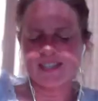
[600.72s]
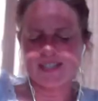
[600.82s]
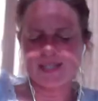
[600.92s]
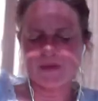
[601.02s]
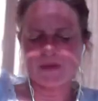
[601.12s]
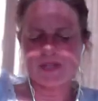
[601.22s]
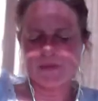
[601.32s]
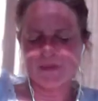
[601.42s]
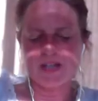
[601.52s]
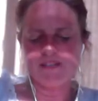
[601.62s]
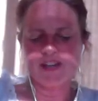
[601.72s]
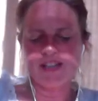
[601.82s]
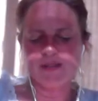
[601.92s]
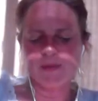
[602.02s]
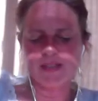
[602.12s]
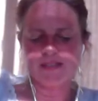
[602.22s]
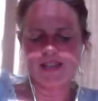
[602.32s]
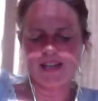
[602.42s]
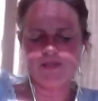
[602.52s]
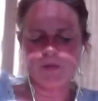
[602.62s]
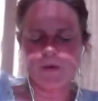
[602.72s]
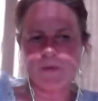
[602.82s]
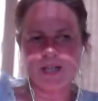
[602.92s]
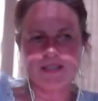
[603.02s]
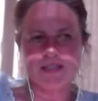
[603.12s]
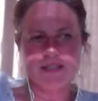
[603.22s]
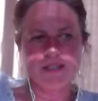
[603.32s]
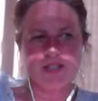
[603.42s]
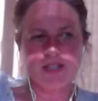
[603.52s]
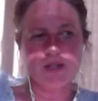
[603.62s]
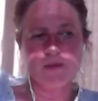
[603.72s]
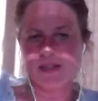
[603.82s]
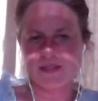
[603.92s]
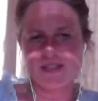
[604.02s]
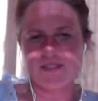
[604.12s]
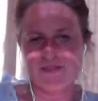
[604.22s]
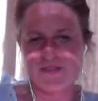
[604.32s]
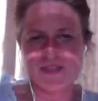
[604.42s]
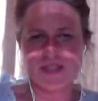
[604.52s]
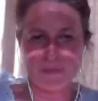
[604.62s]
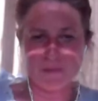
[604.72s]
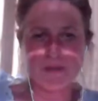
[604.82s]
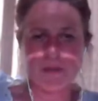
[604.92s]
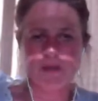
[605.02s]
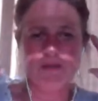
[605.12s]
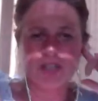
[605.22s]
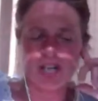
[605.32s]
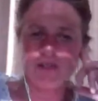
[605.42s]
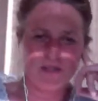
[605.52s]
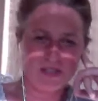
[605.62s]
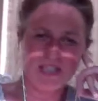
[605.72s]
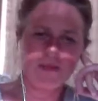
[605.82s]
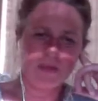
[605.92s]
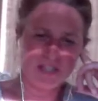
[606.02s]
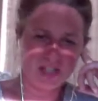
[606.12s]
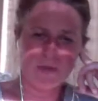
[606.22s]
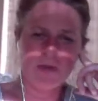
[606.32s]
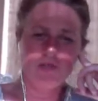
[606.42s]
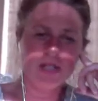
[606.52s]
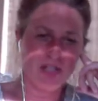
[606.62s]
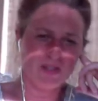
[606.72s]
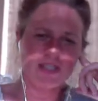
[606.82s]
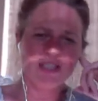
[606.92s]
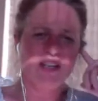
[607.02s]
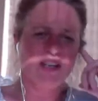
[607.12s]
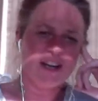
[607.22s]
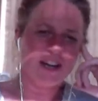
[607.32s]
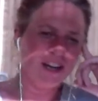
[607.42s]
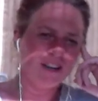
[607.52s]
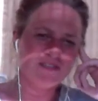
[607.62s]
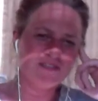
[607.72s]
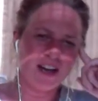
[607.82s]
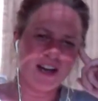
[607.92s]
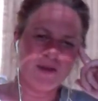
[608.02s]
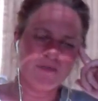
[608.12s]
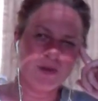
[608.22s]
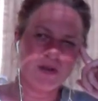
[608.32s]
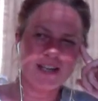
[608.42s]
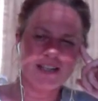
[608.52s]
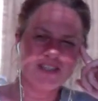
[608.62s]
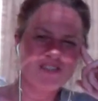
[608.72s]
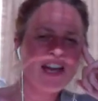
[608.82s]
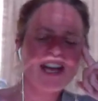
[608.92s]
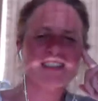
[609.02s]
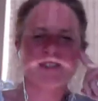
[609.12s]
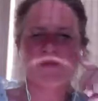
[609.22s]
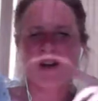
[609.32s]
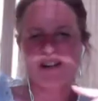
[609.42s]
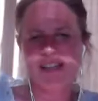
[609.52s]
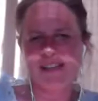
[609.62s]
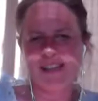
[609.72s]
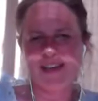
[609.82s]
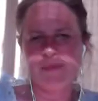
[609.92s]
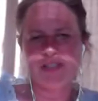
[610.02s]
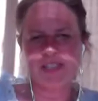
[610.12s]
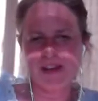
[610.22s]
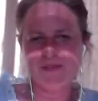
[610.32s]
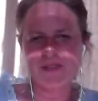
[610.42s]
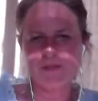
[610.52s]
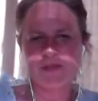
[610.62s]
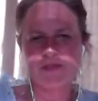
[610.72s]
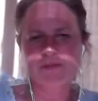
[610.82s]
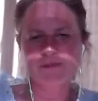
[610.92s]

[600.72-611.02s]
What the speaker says: the symbolic value, because then everyone went into 2 months of, some people chose the pajama route of not getting dressed and wearing their most comfortable